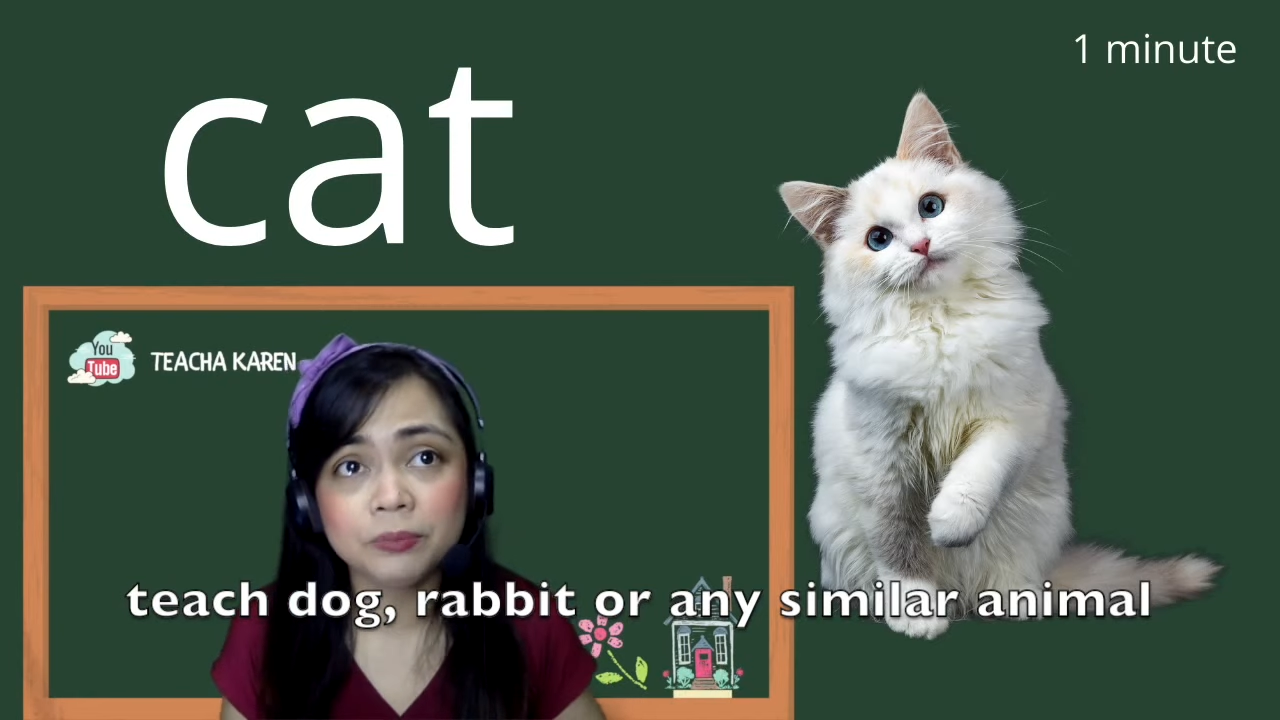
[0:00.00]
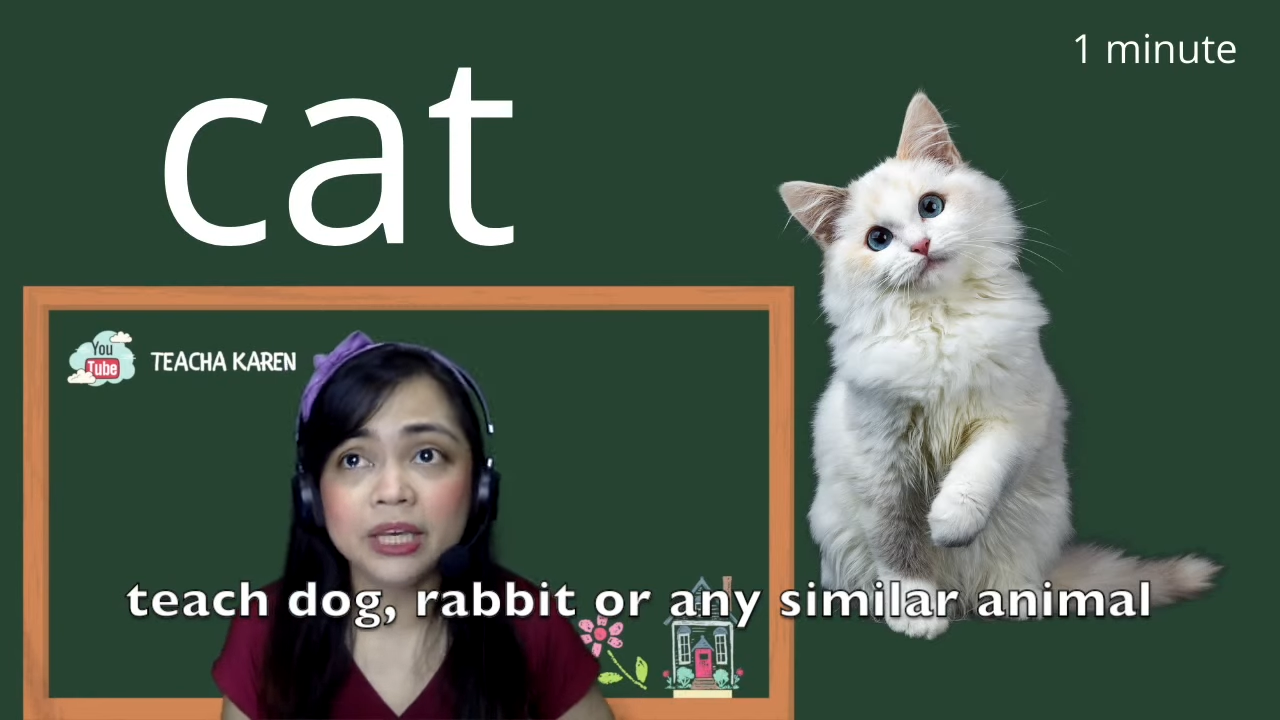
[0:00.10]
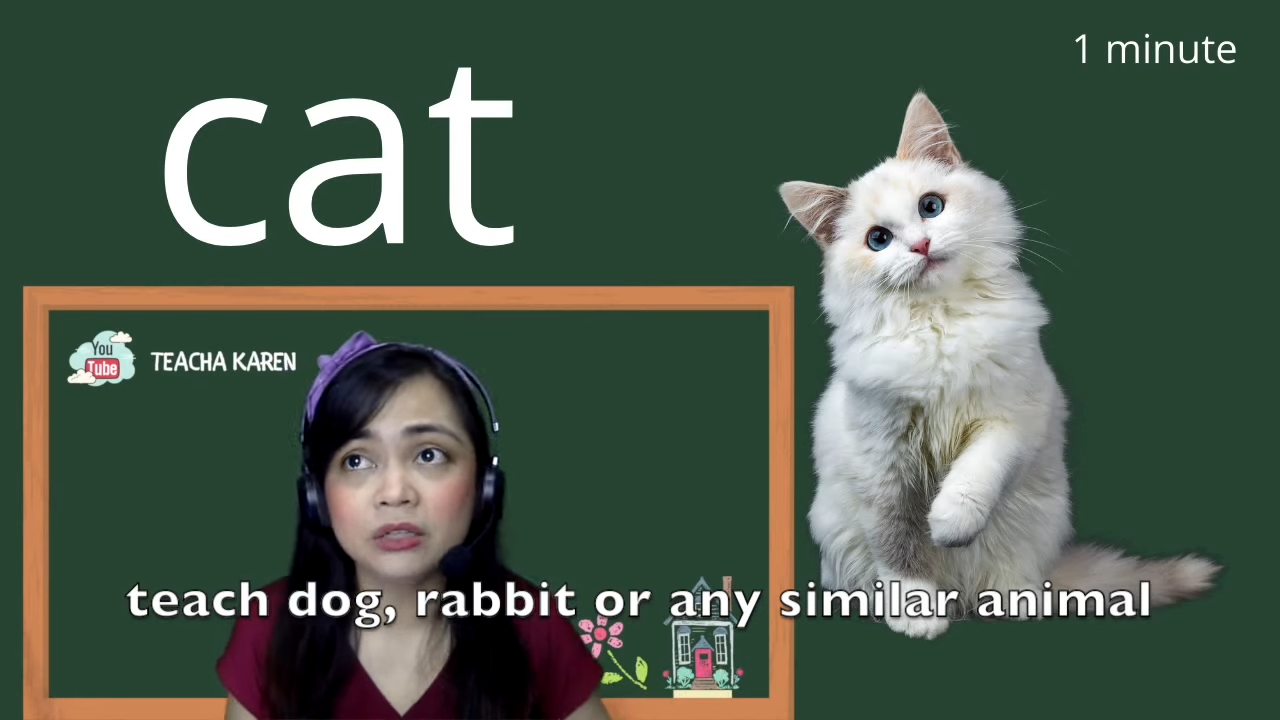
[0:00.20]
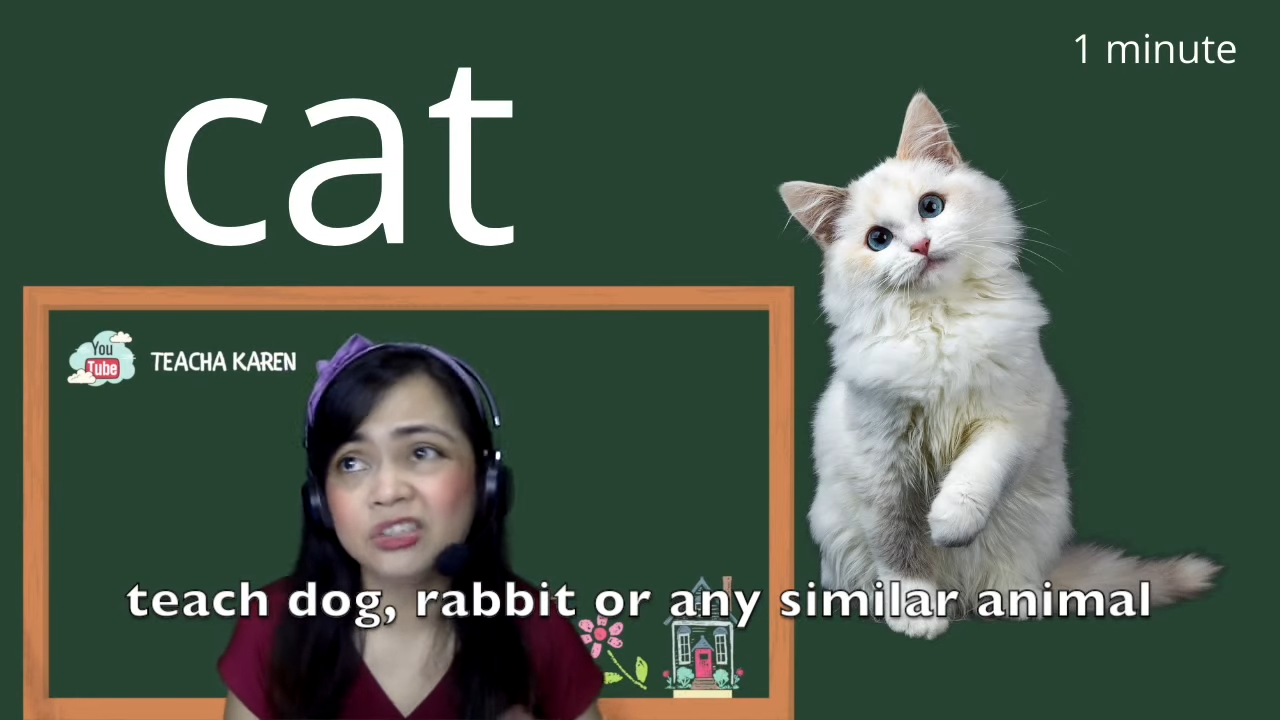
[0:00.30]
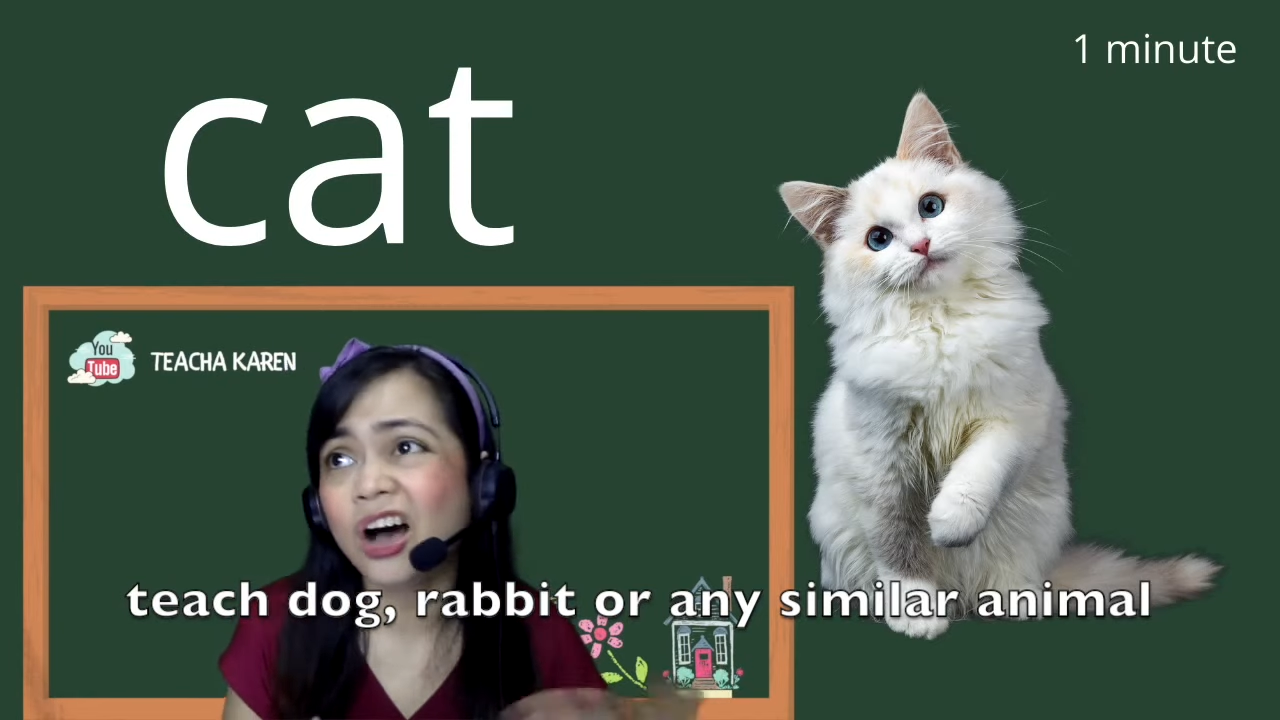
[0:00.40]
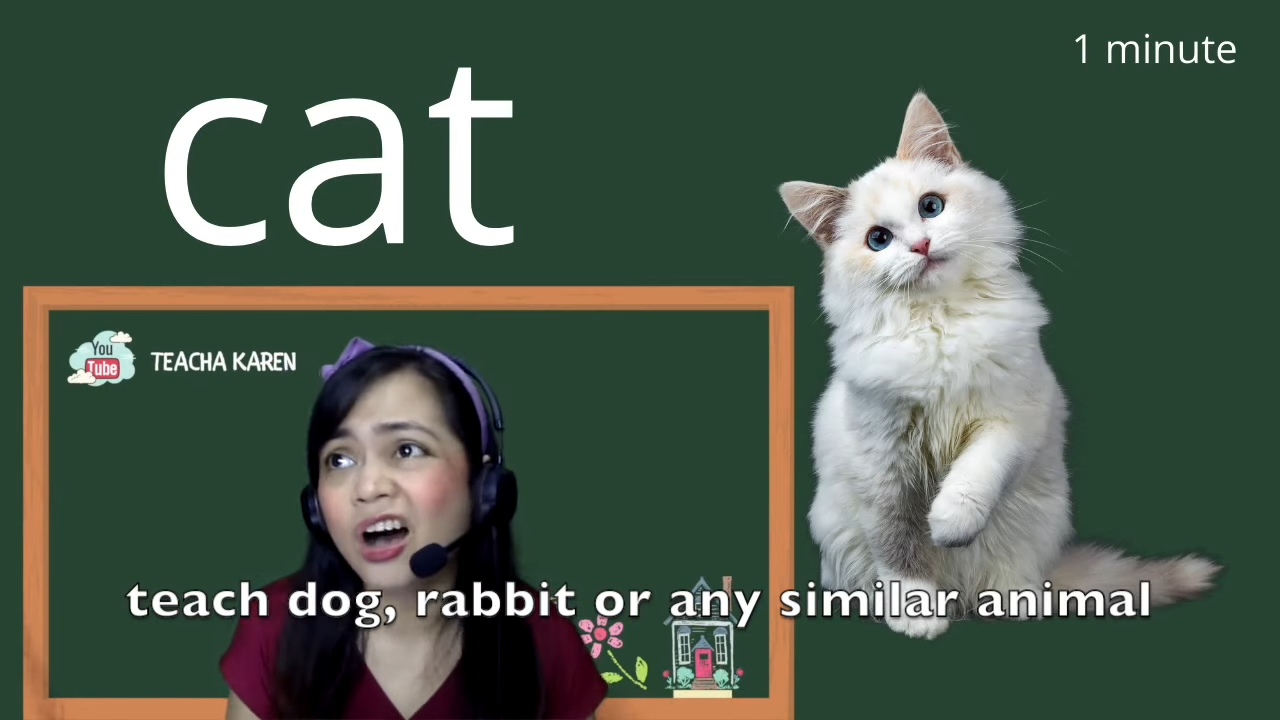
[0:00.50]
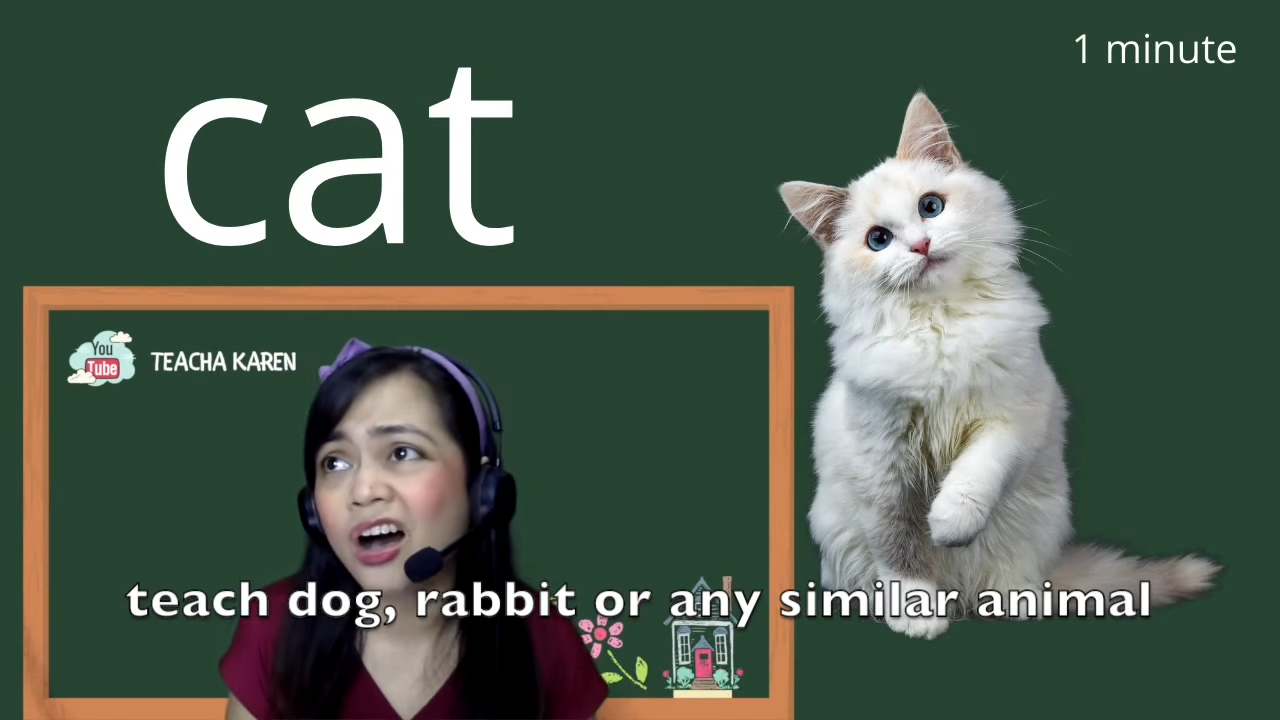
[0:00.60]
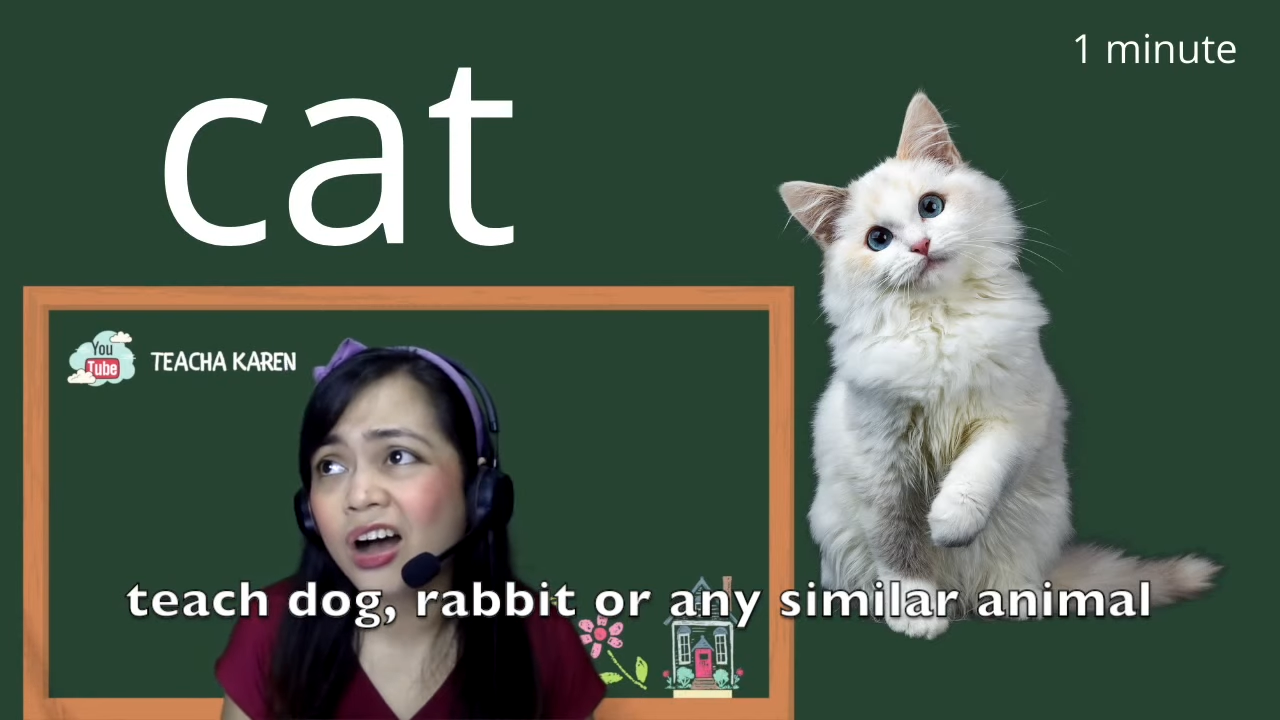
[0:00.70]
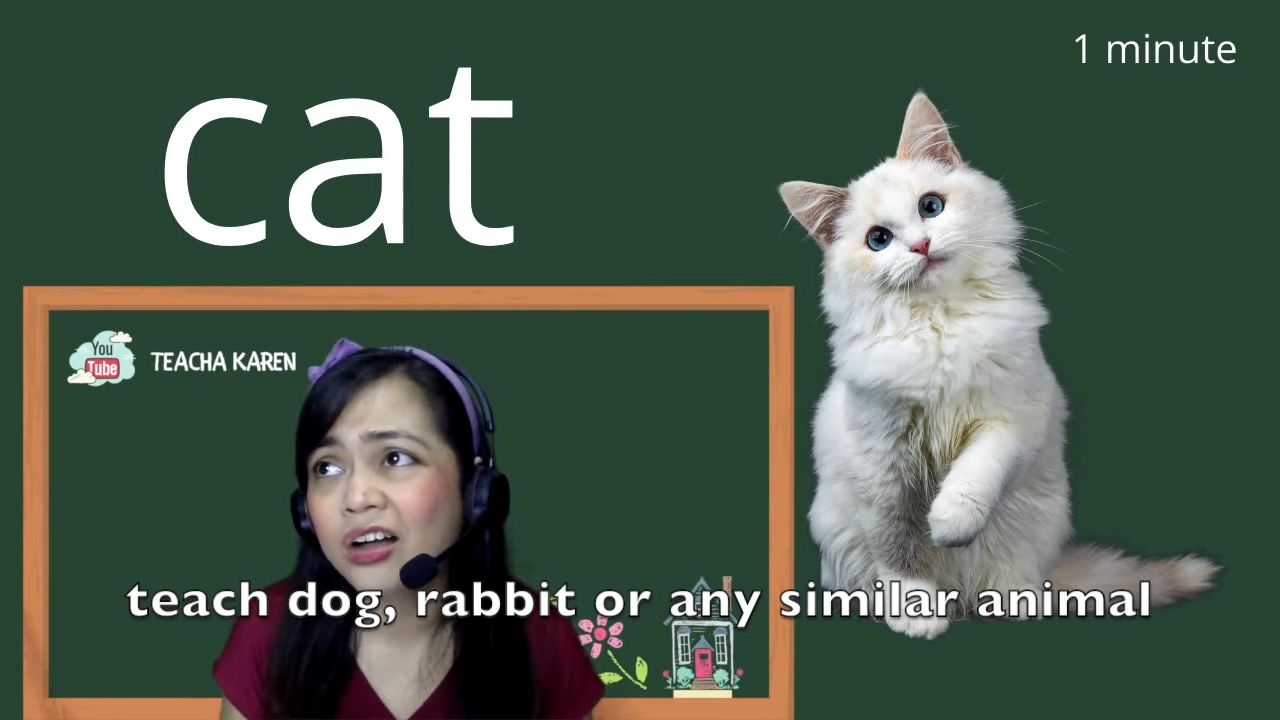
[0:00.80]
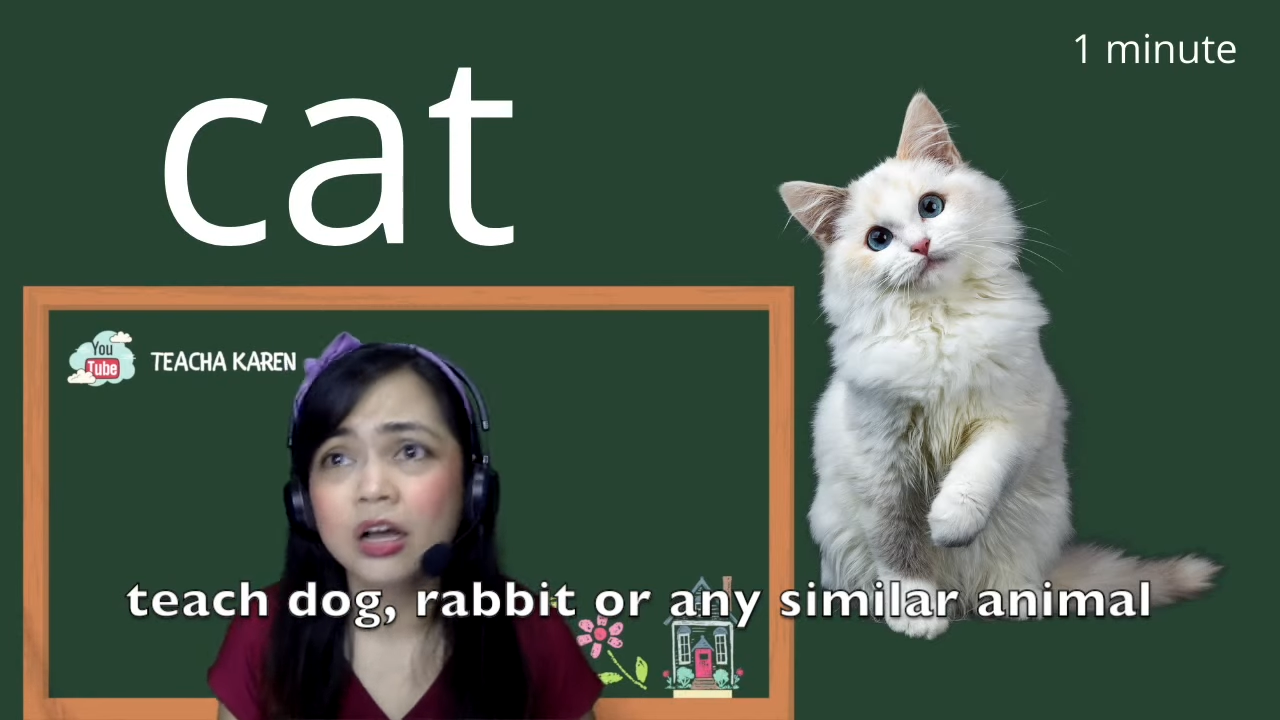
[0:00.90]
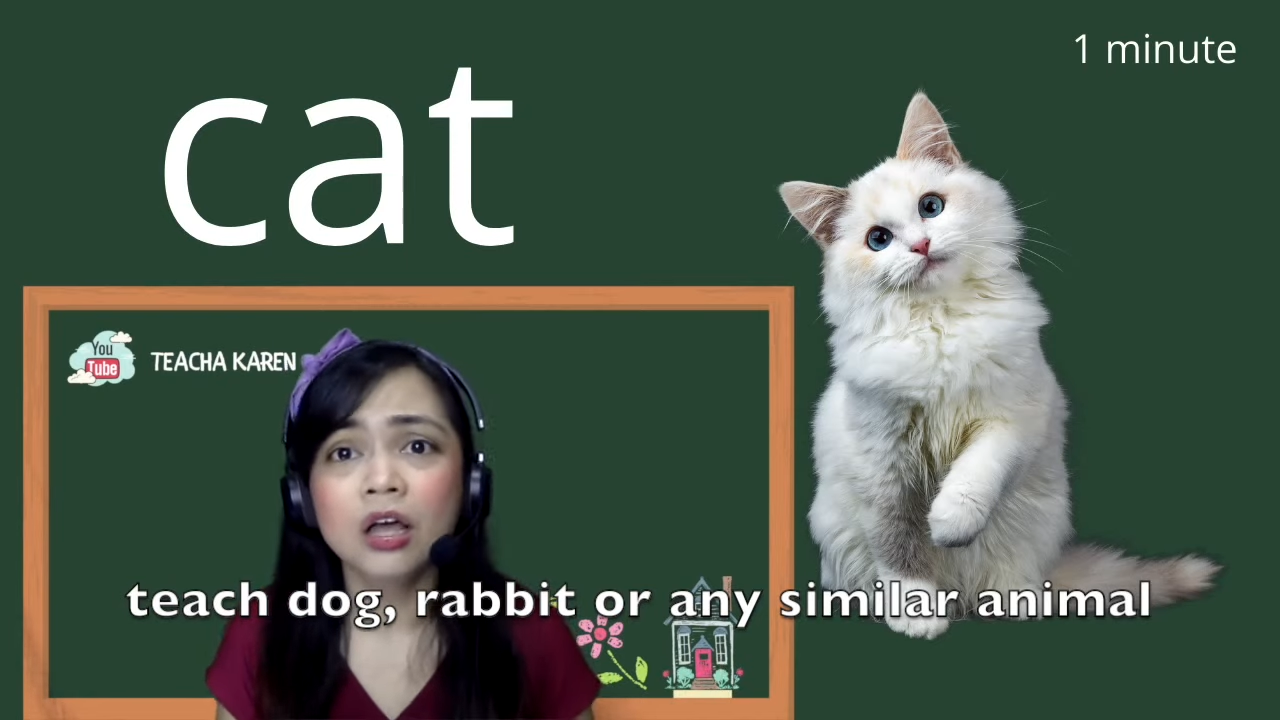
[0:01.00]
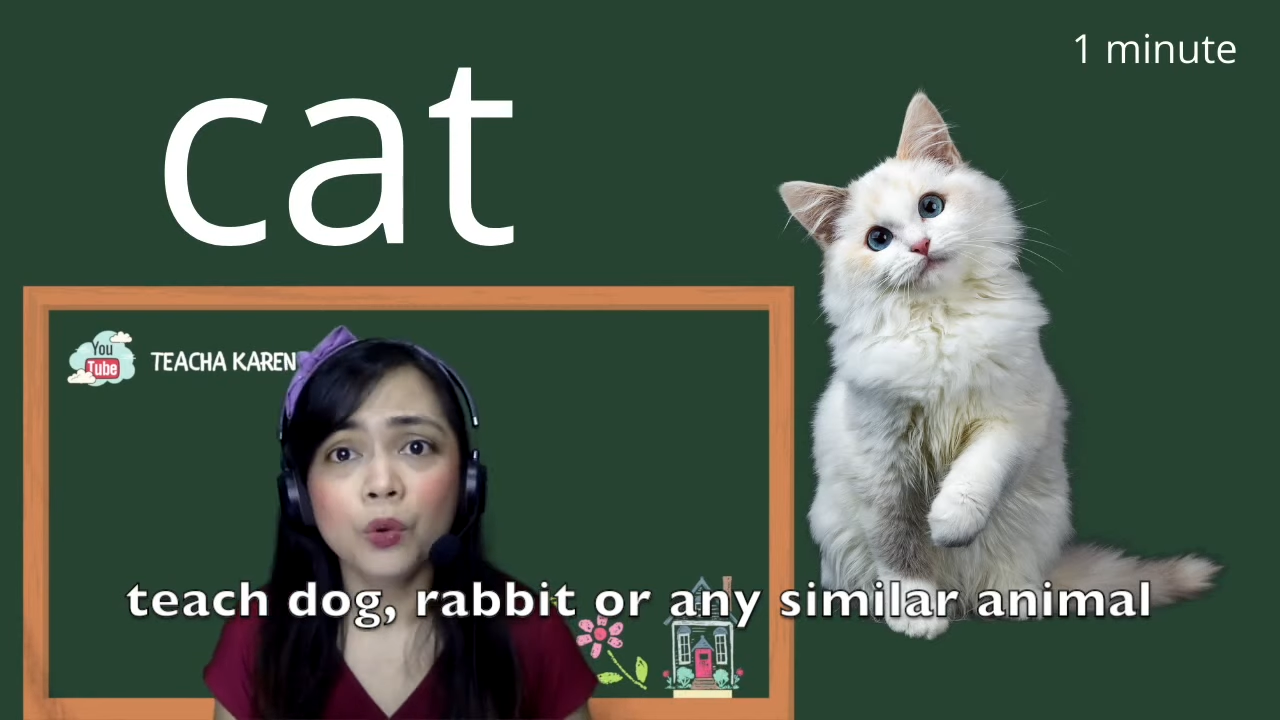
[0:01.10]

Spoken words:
be dog,